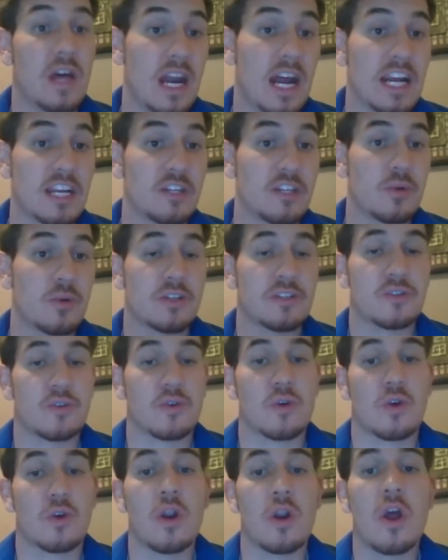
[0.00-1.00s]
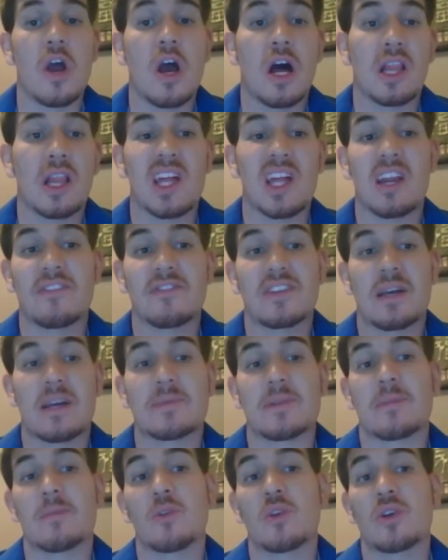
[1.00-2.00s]
that I do at Cerner, a lot of
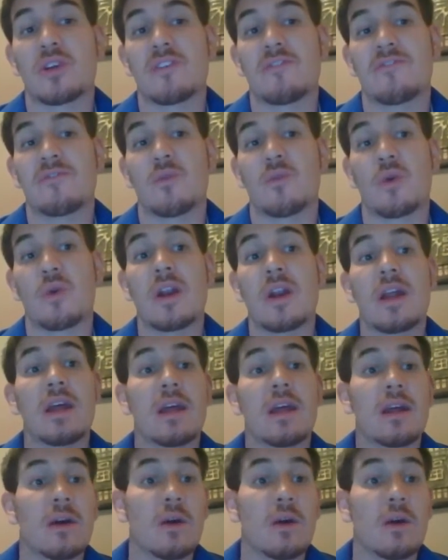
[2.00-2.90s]
times I'm looking for